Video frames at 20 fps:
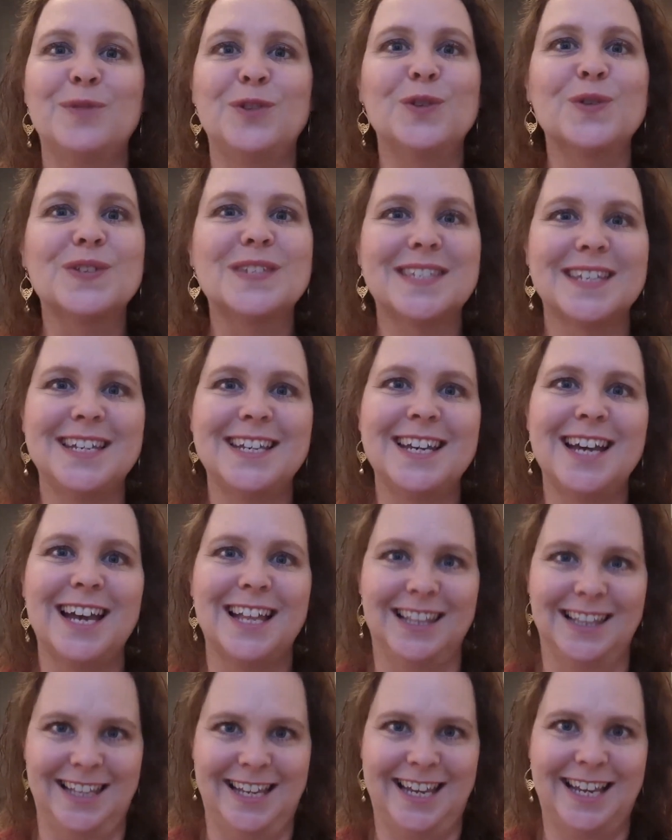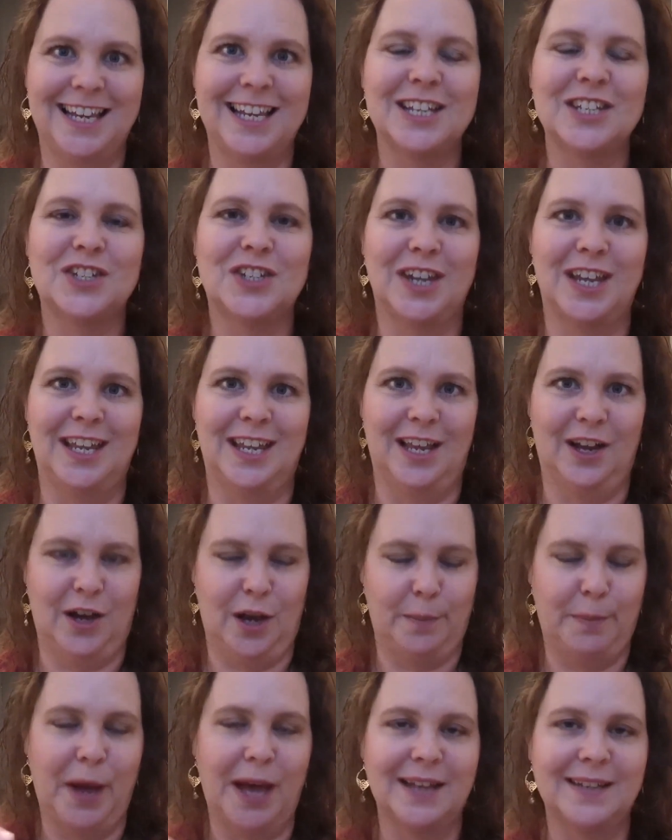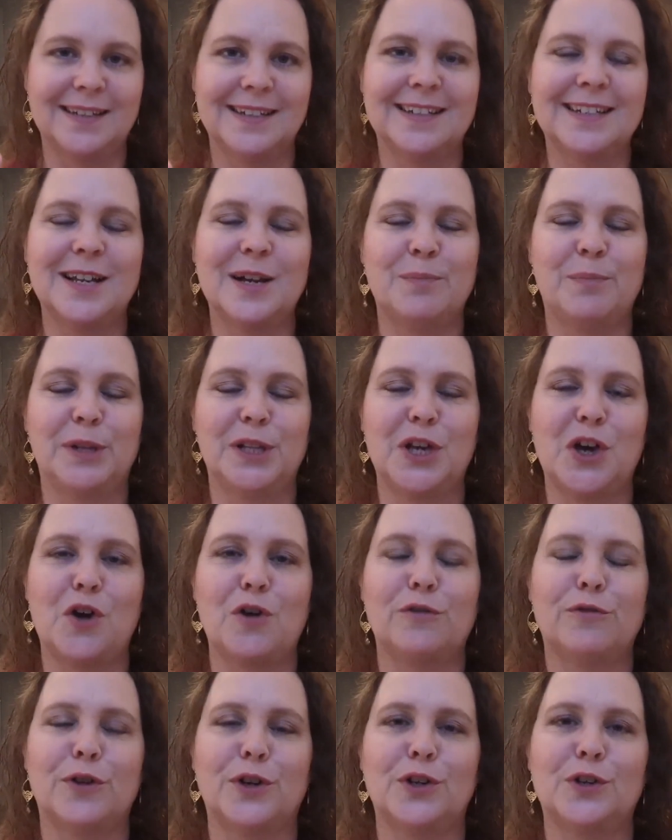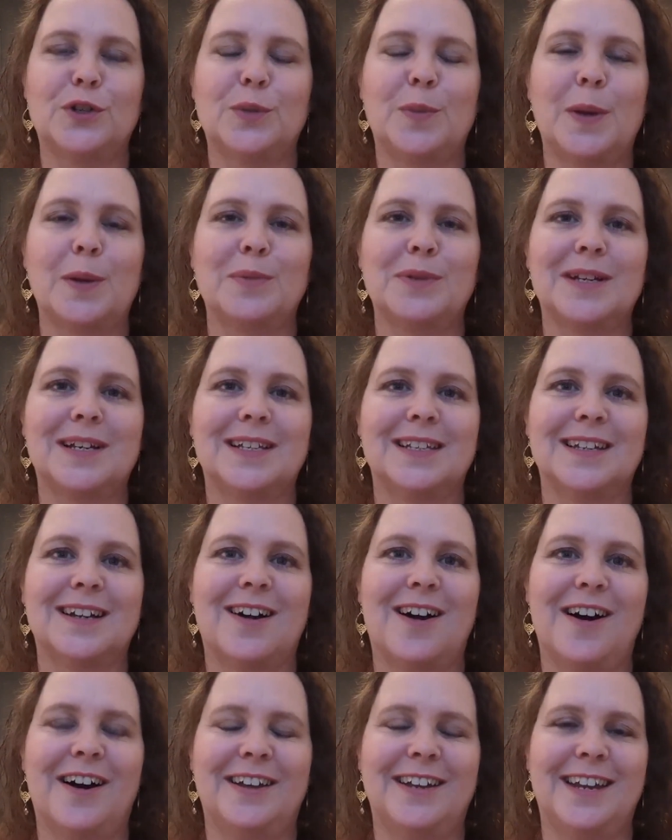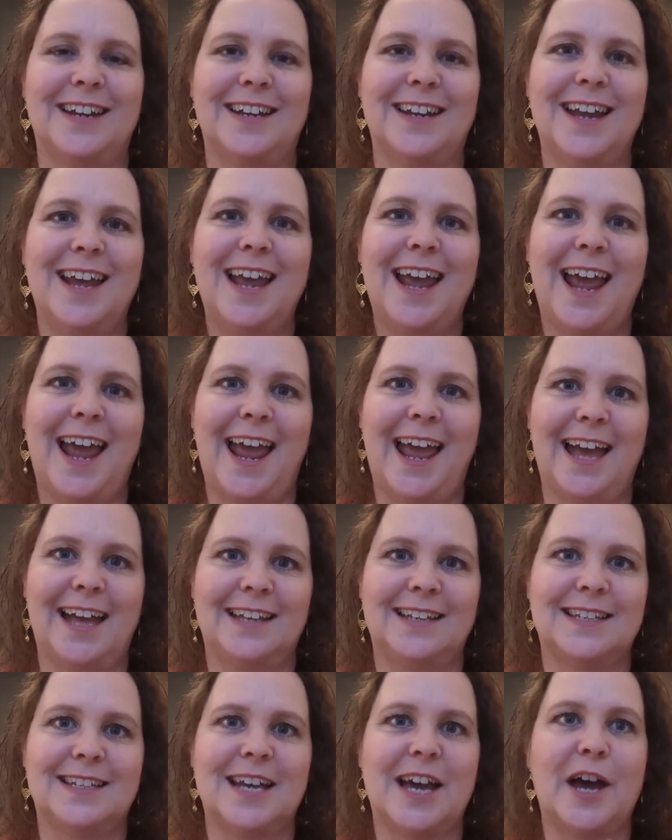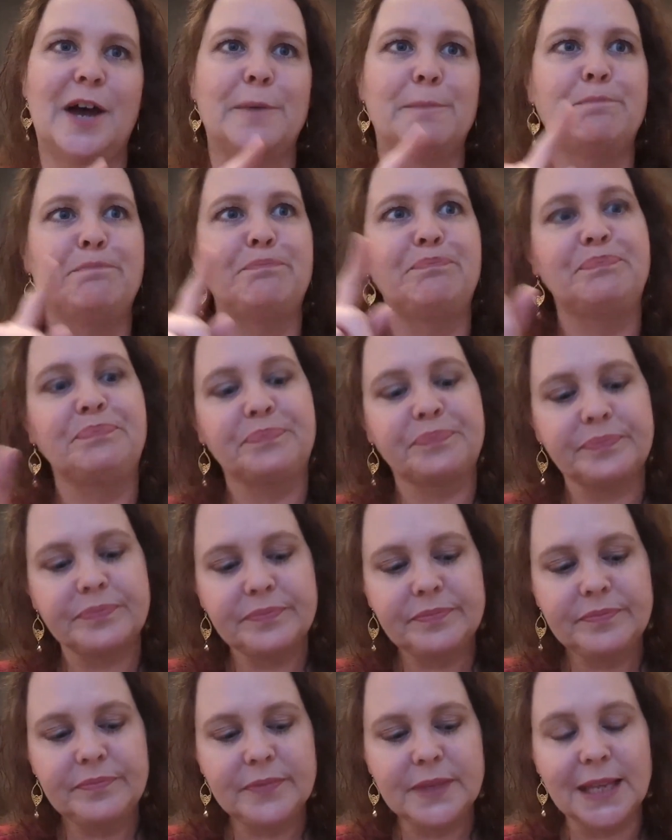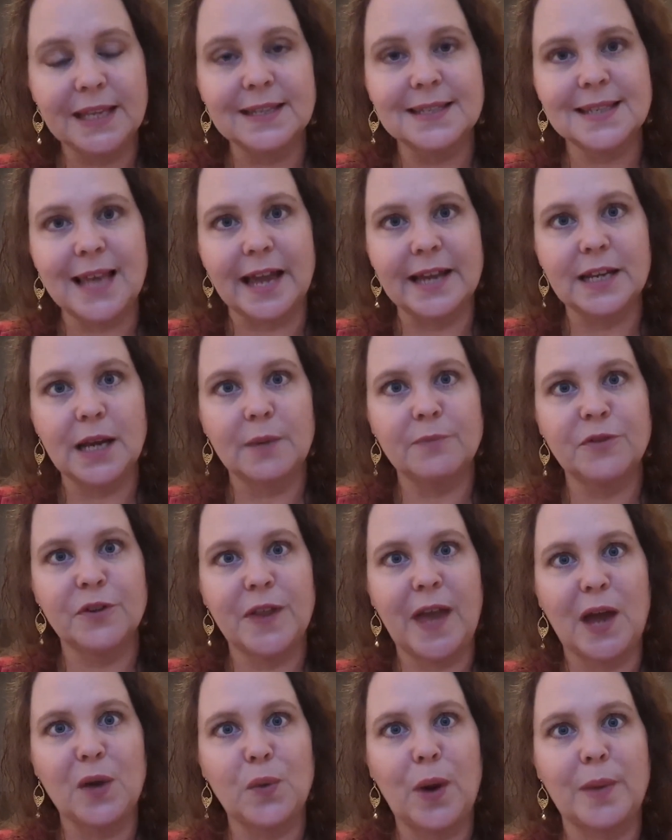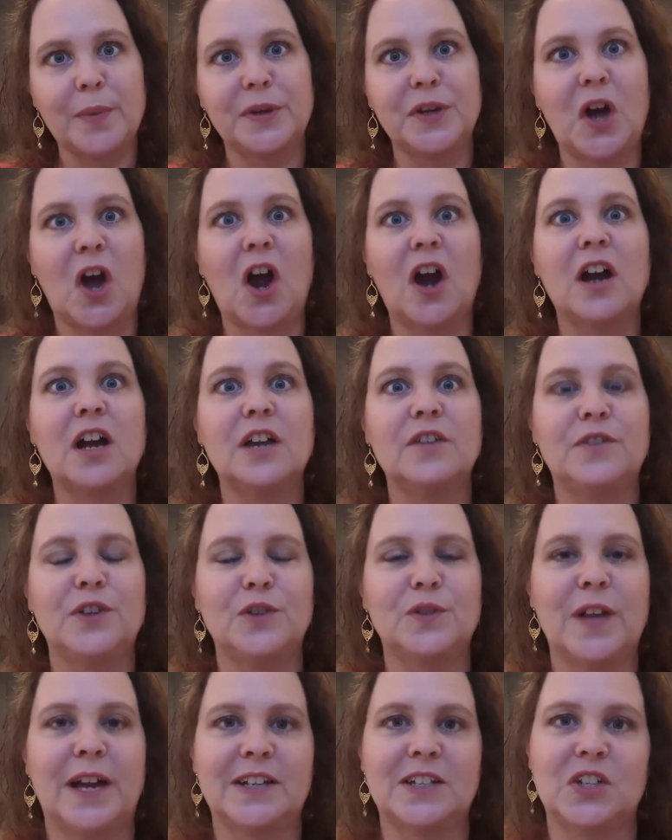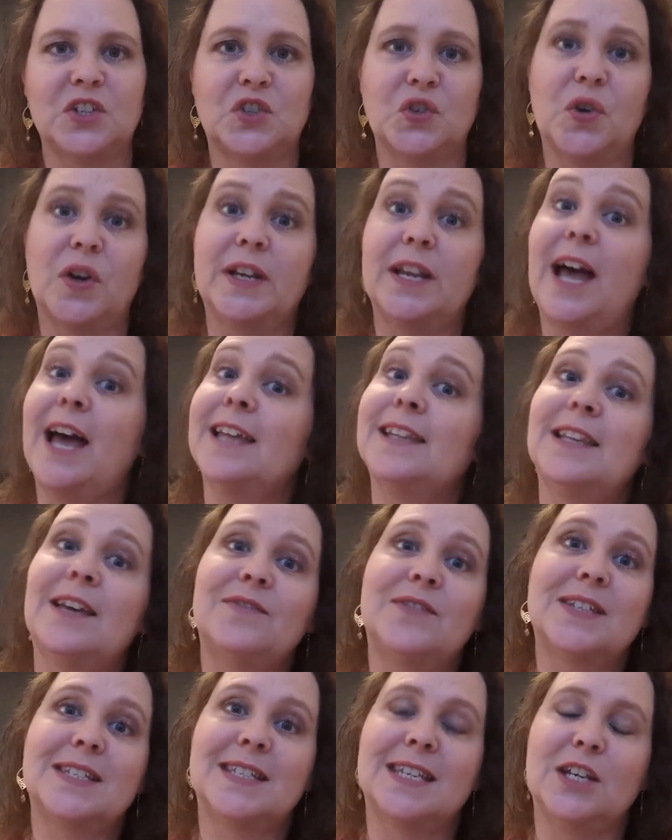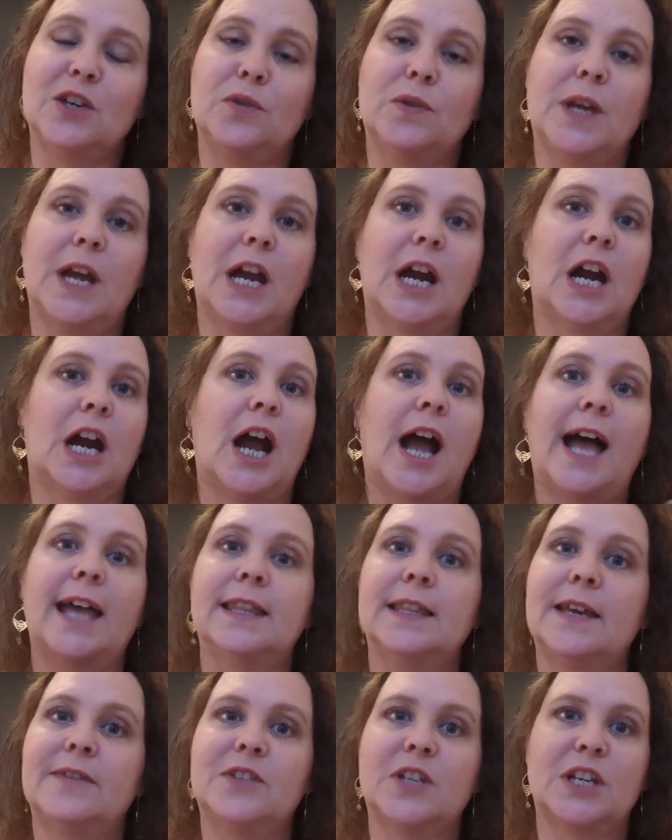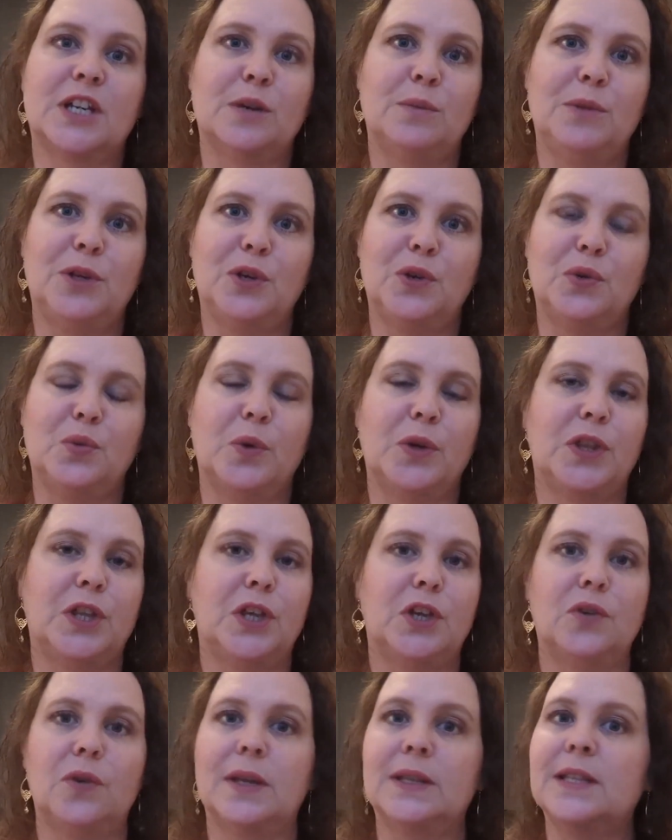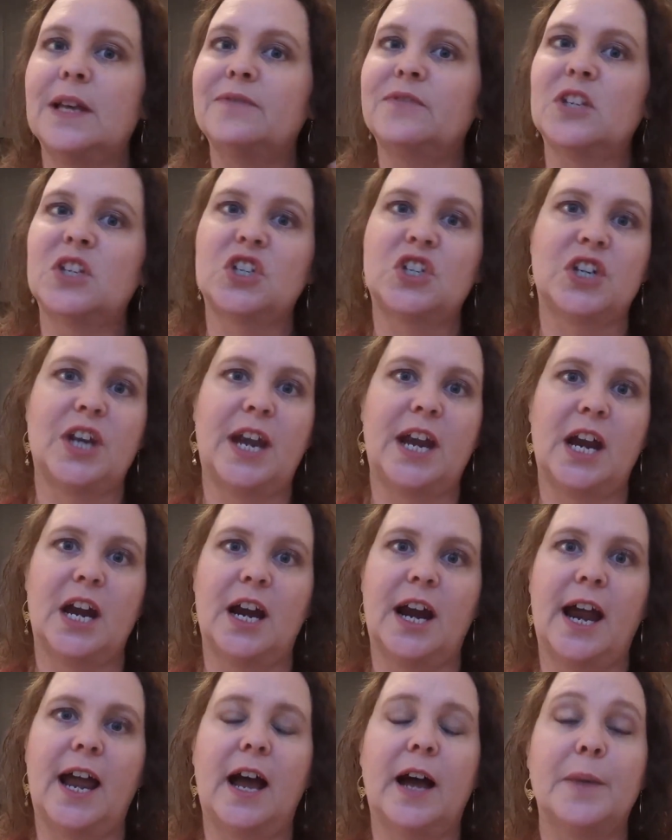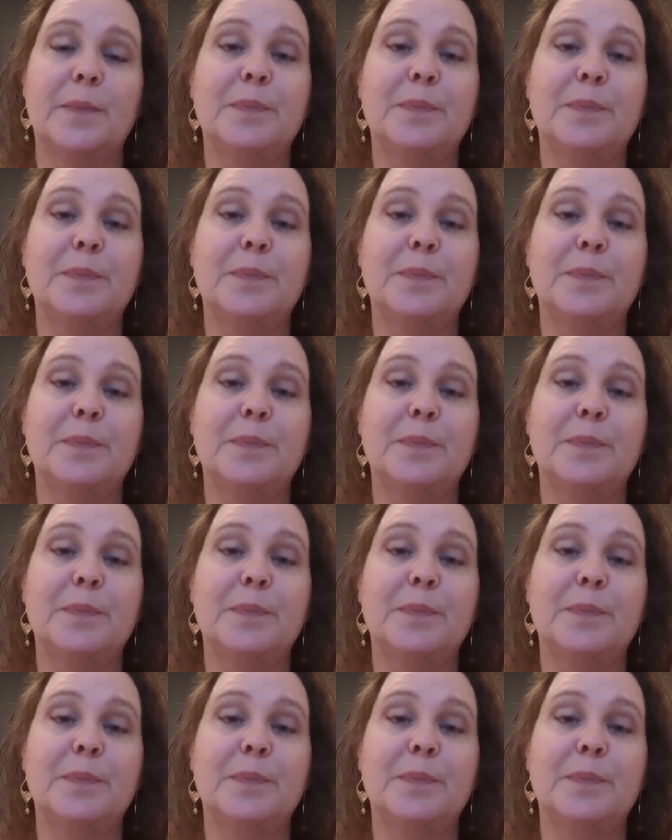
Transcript: You'll see a link, a button below for you to be able to click on and sign up for that webinar if you'd like to join. I'd love to see you there. I'd love to commune with you. I'd love to share